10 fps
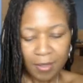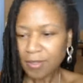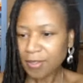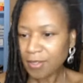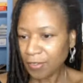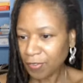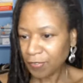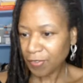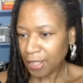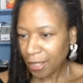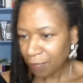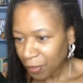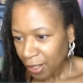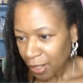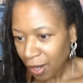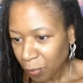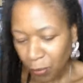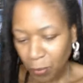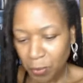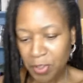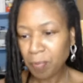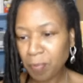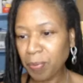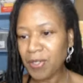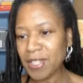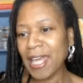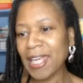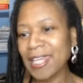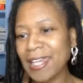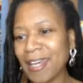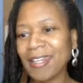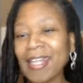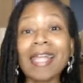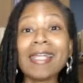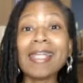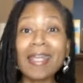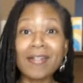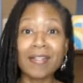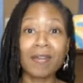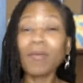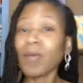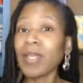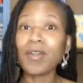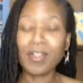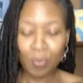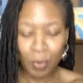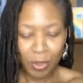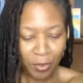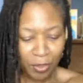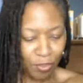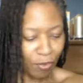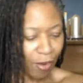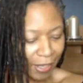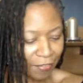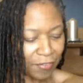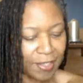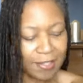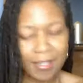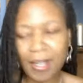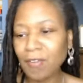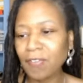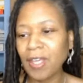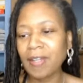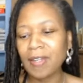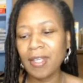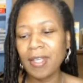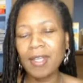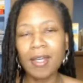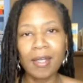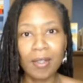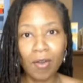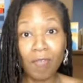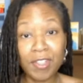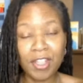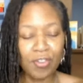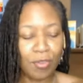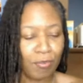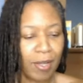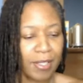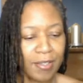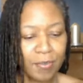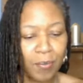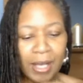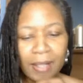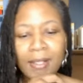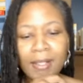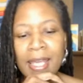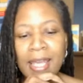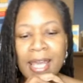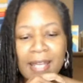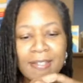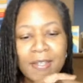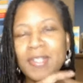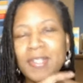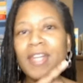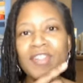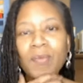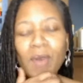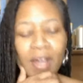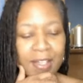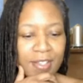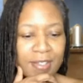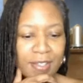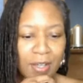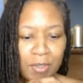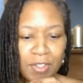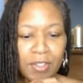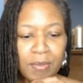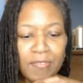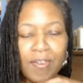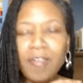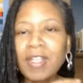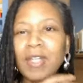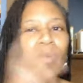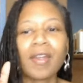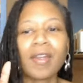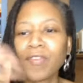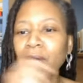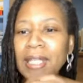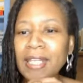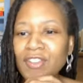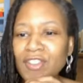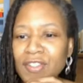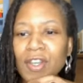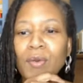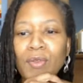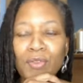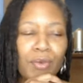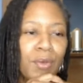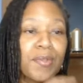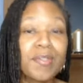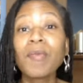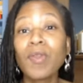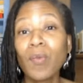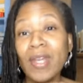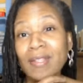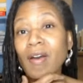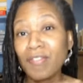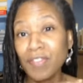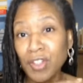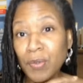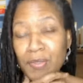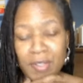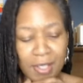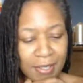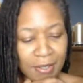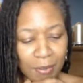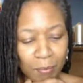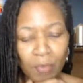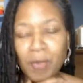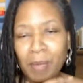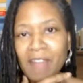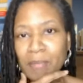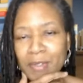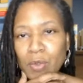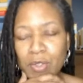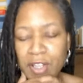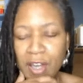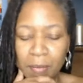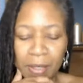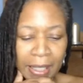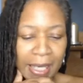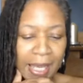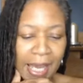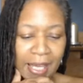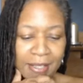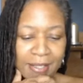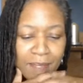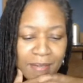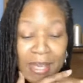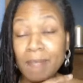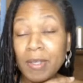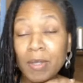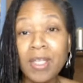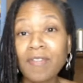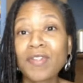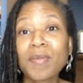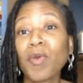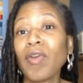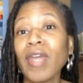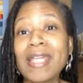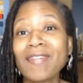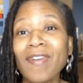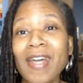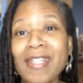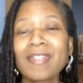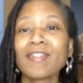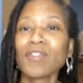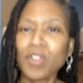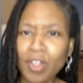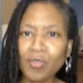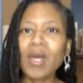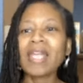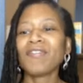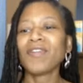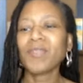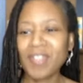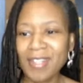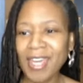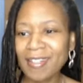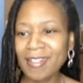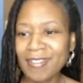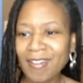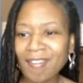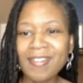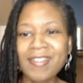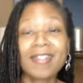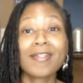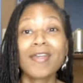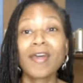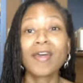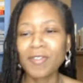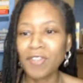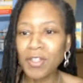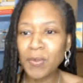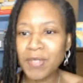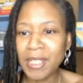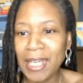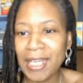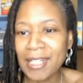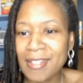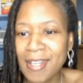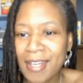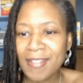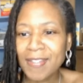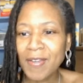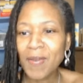see if I, yep, I will also put a, a, a link to it where you can where you can try it out for yourself in the uh, conversation thread as well. And so essentially, what I just said I would do is very kind of quickly just go through some of the ways that I've used the what the platform is called Dubb, and maybe it will give you some creative ideas as, as well if you're just getting started in terms of using it. So